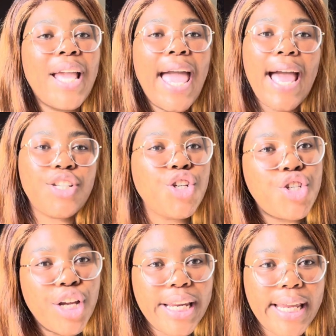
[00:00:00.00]

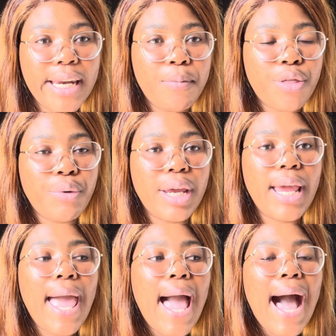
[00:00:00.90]
Additionally, number
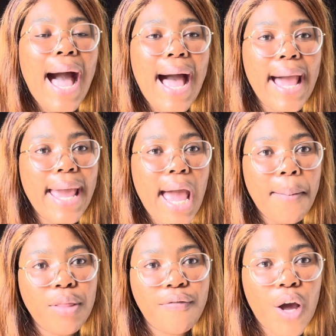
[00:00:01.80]
3, I
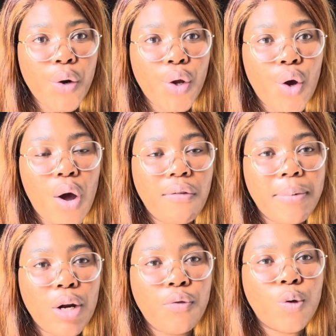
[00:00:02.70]
am the founder
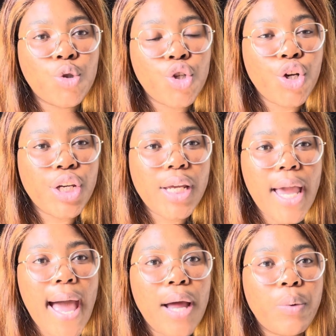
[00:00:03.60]
of My Lawful
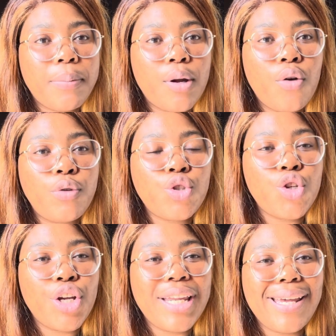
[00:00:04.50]
Journey, and what My Lawful
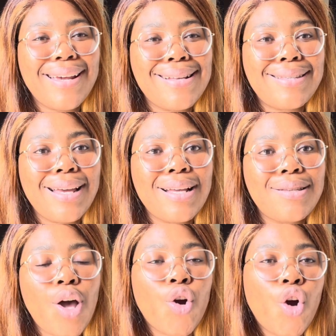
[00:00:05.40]
Journey
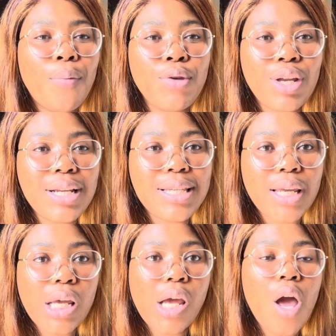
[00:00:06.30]
is a
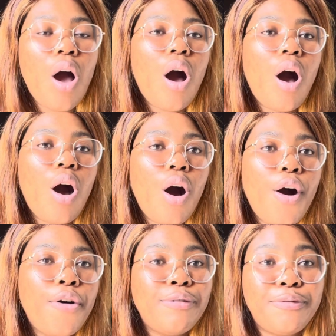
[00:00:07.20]
community
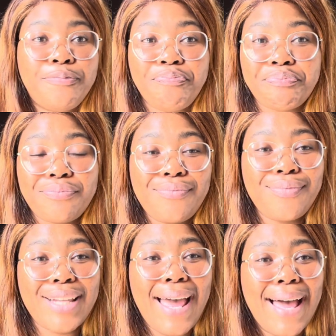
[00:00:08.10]
of
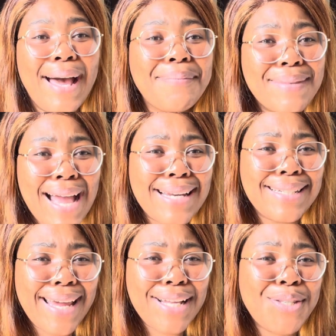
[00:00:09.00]

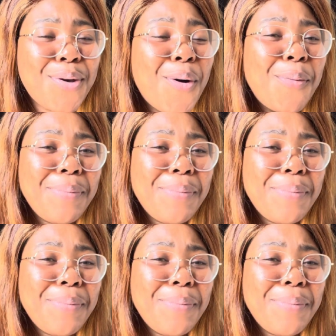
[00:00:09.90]
candidates or